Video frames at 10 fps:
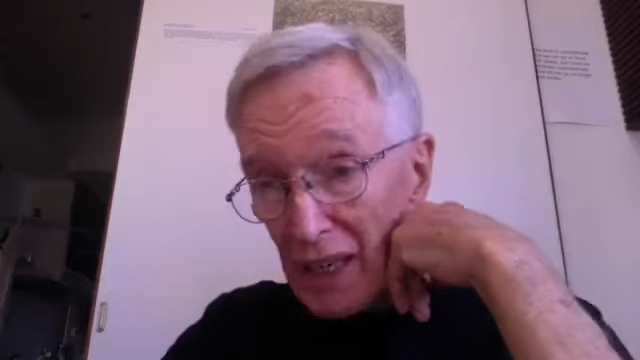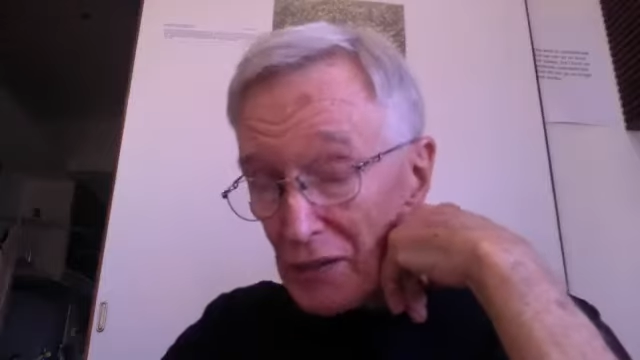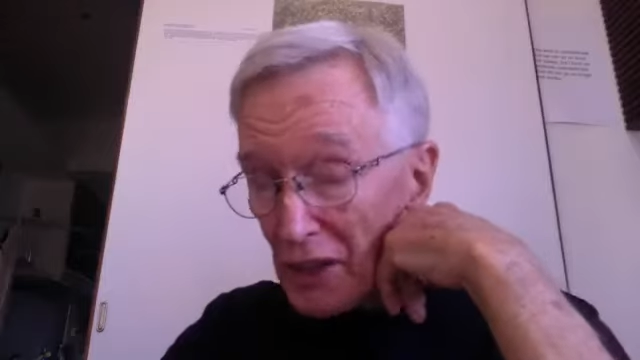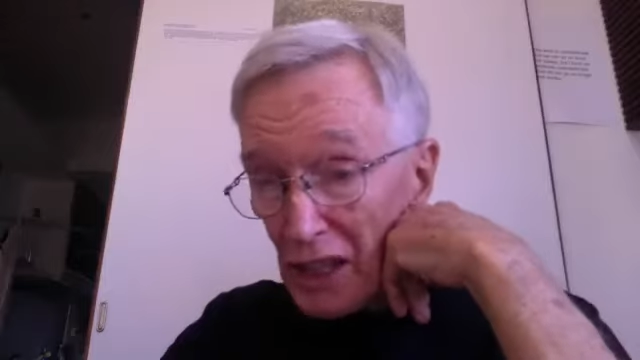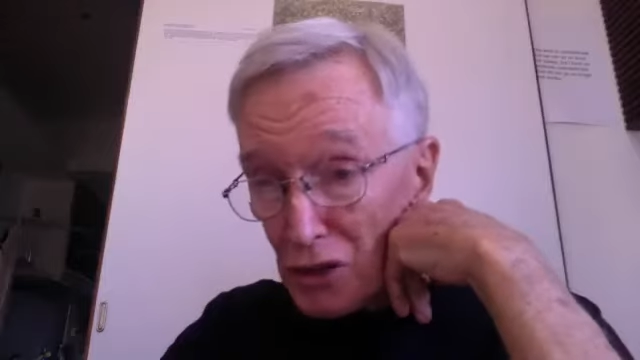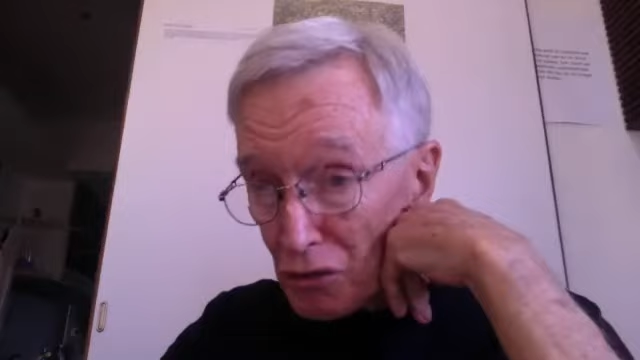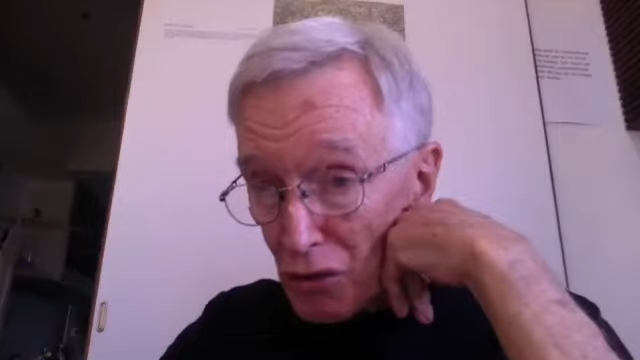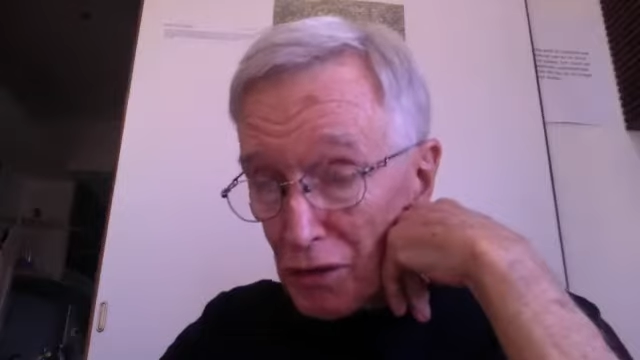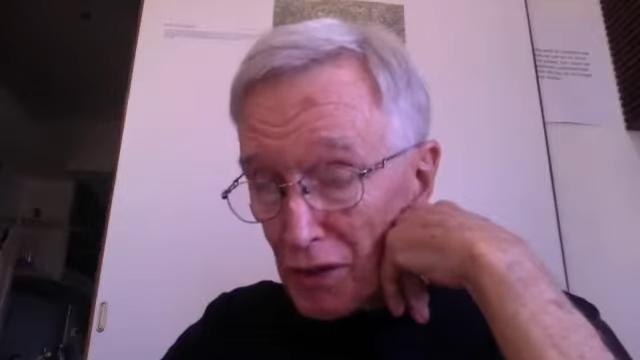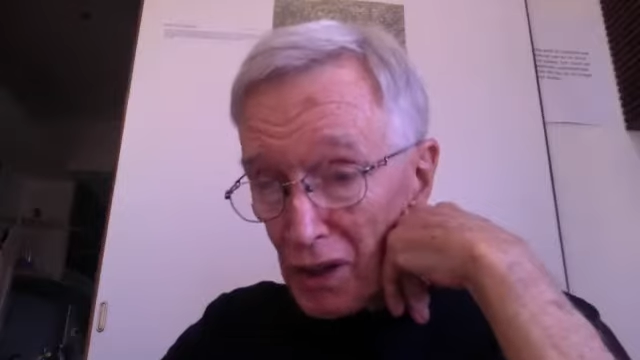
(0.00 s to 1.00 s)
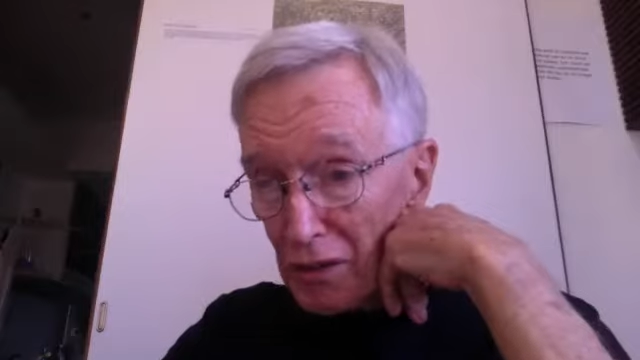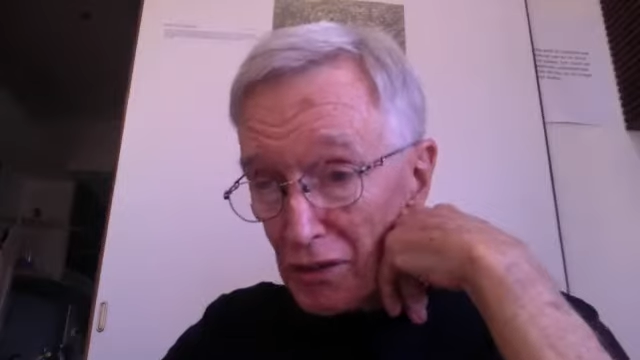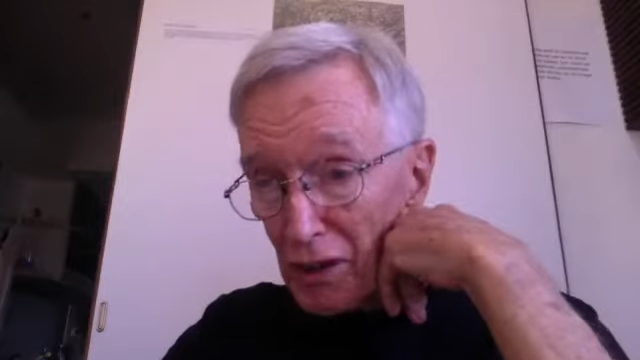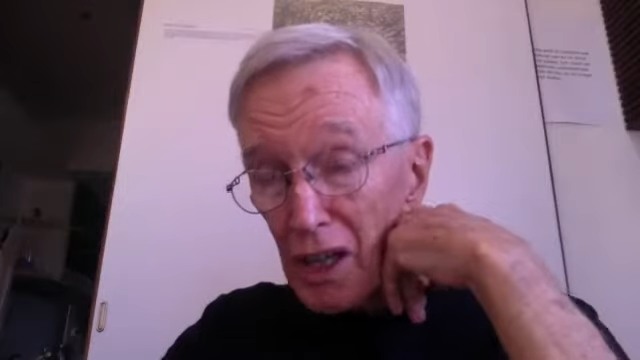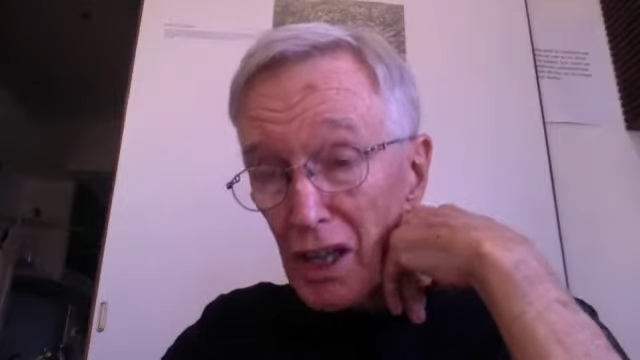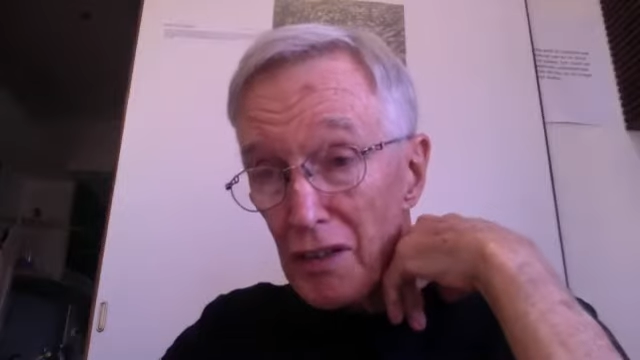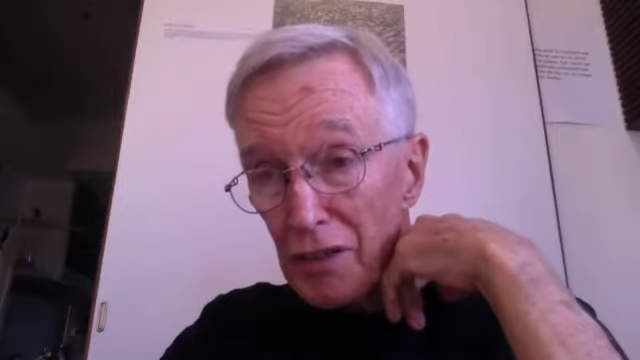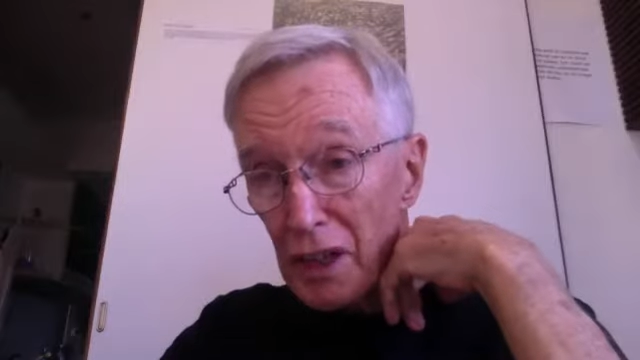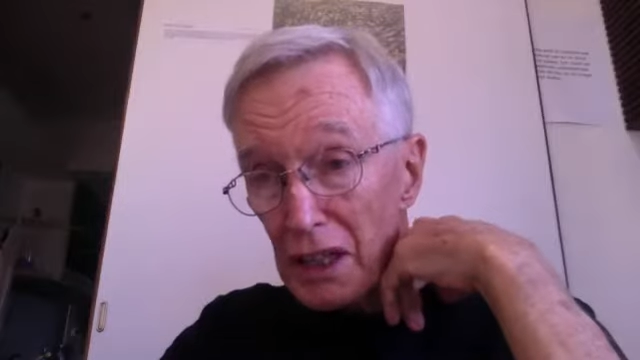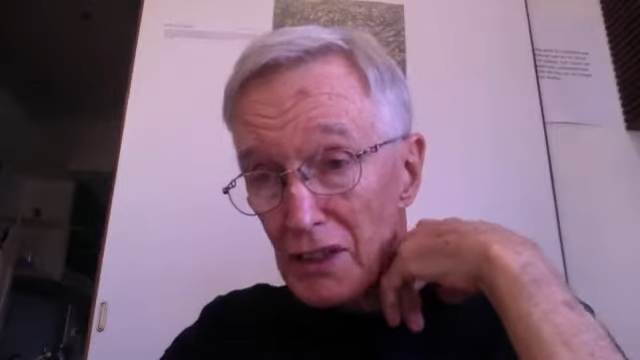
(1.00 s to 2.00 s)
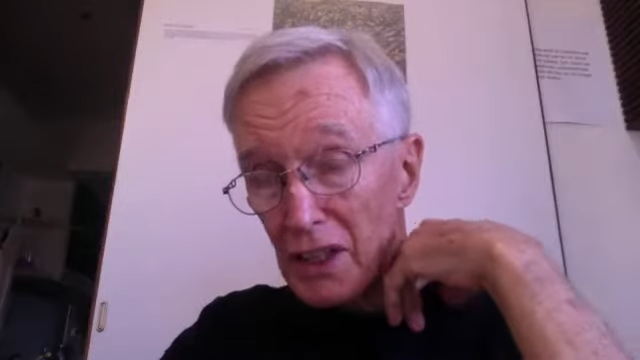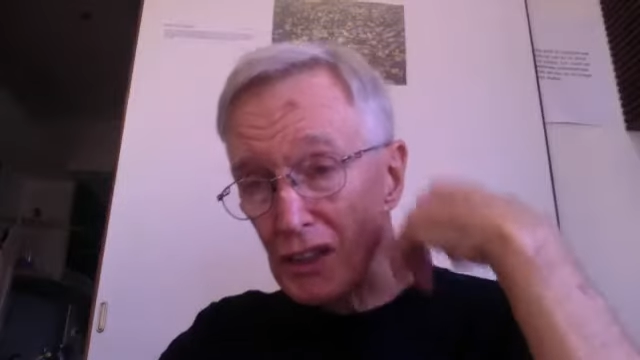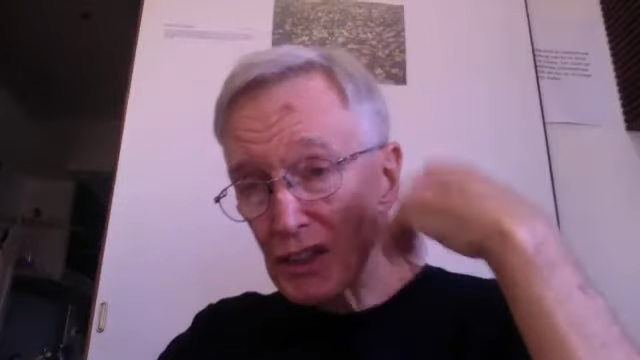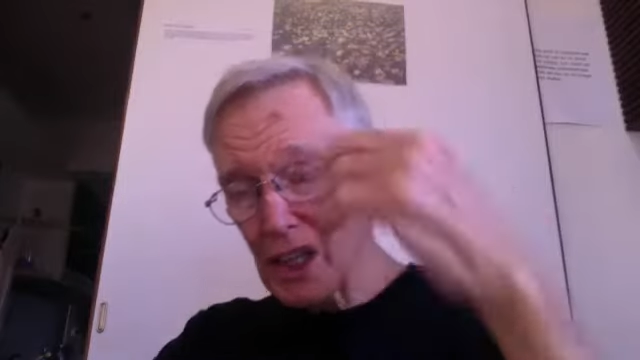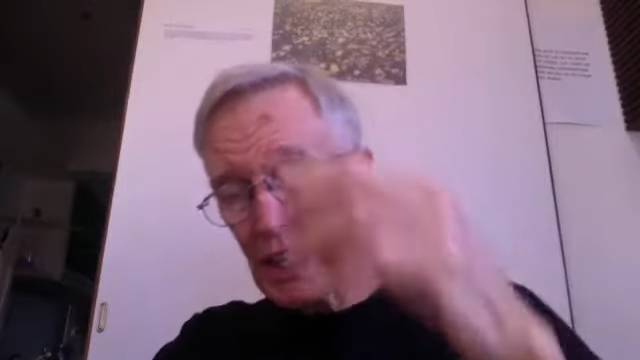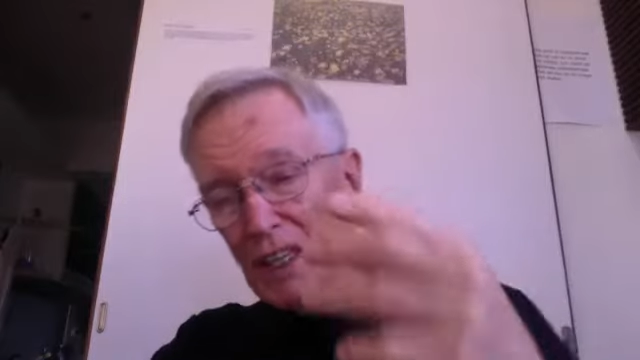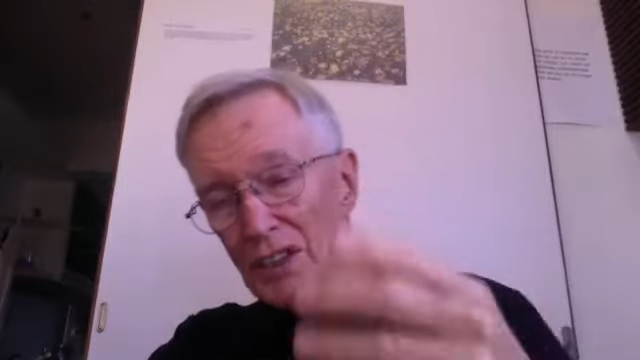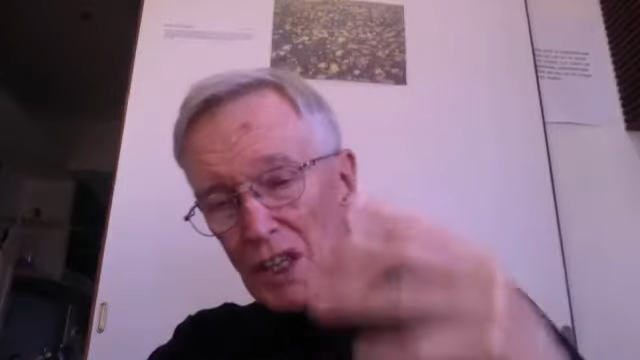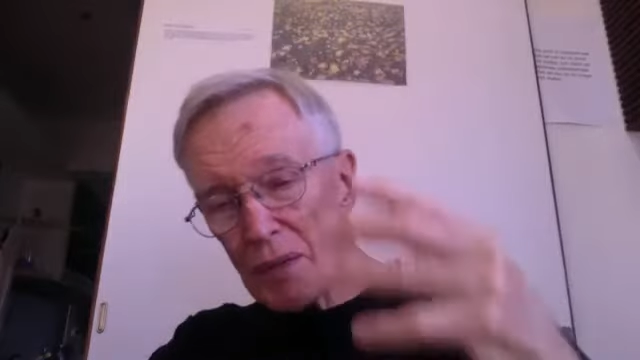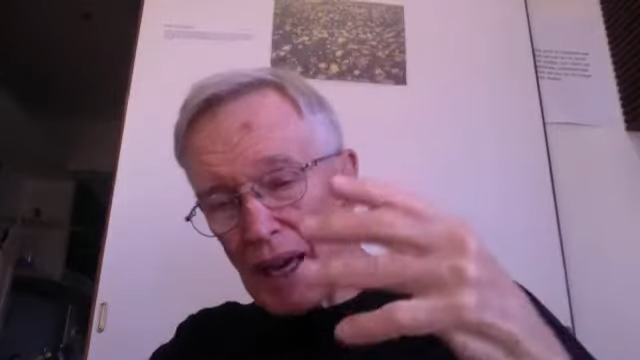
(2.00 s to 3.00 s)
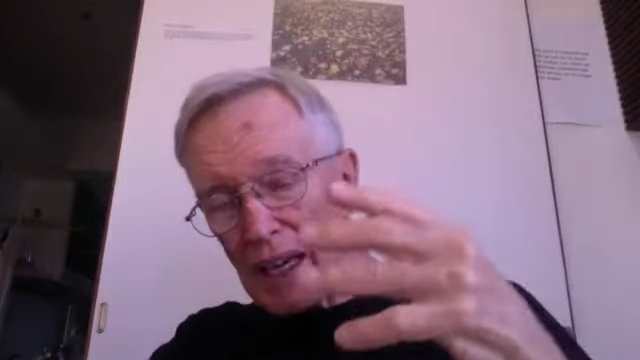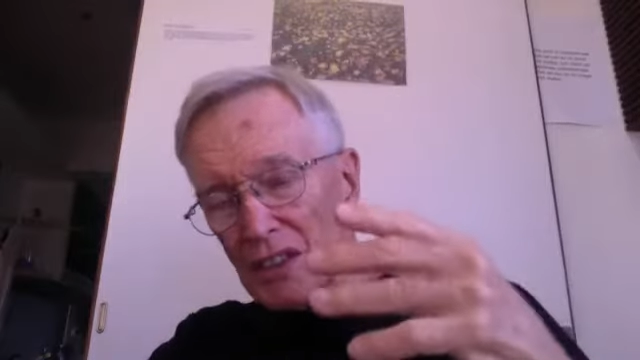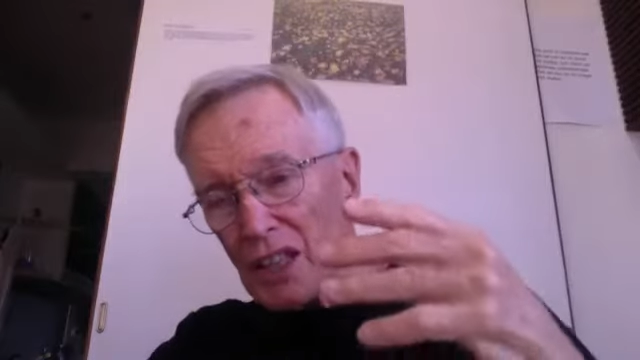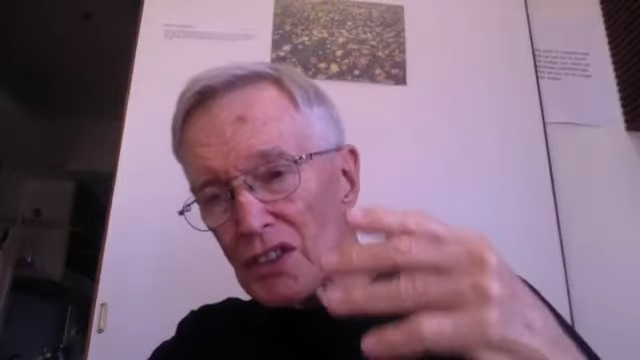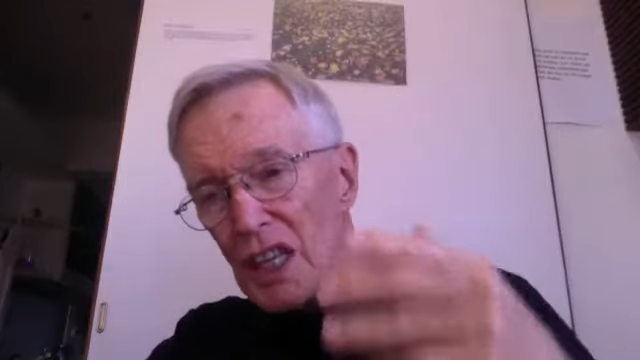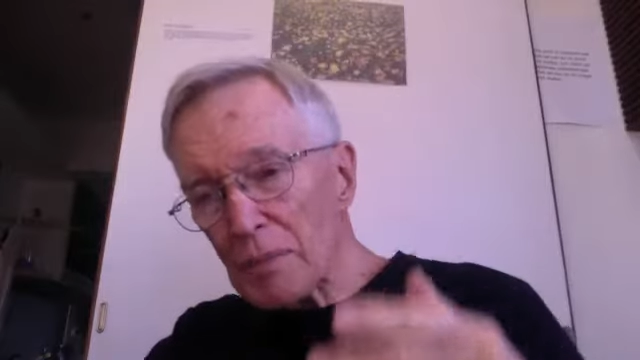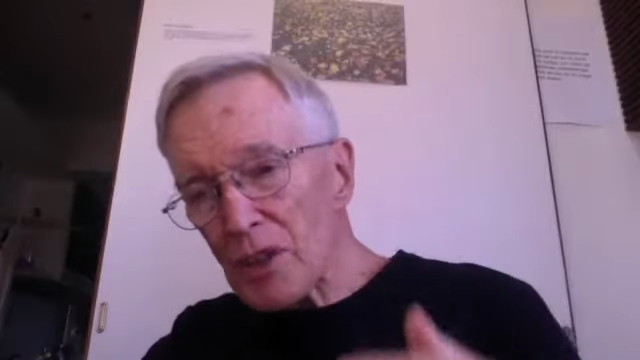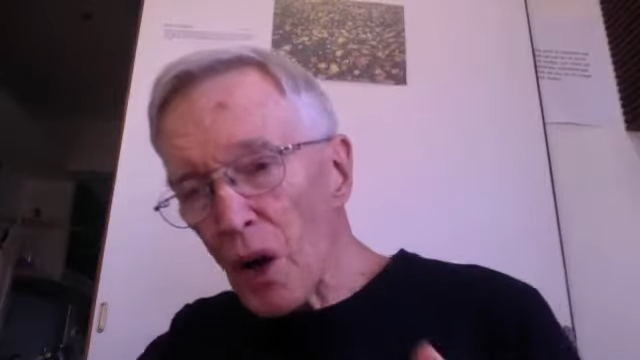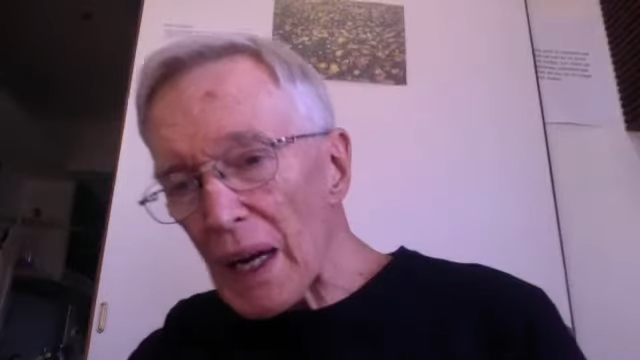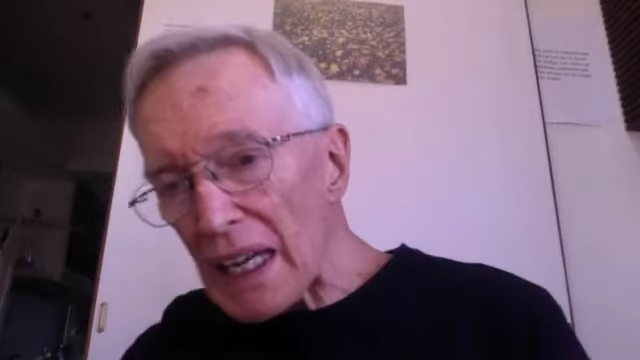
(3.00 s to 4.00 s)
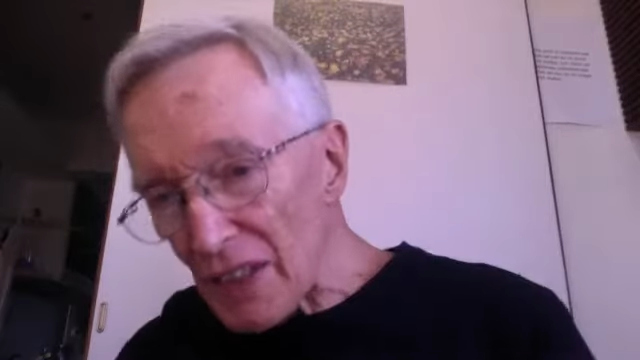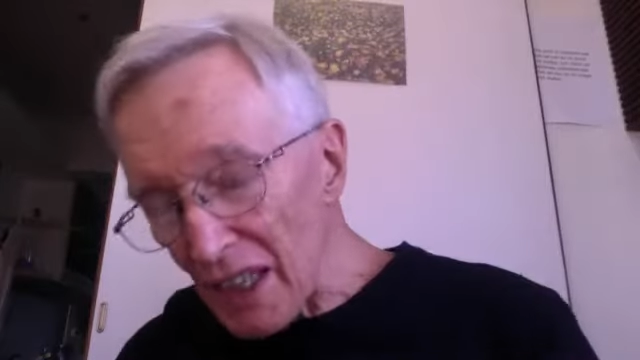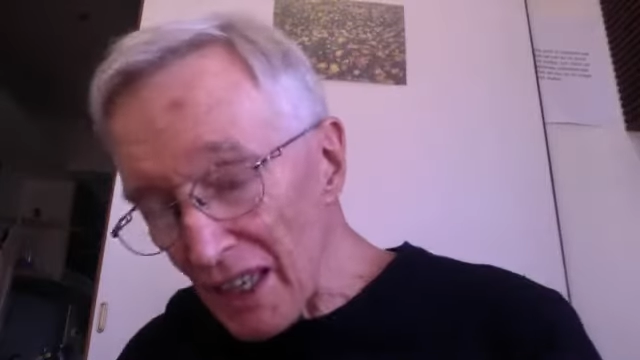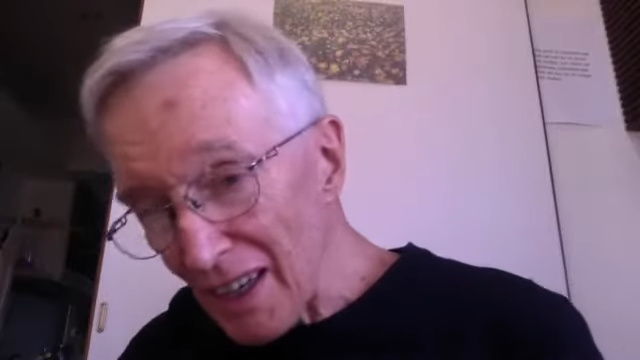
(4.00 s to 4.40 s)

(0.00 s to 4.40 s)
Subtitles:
I think it's true for Lisa, that she makes it seem so easy.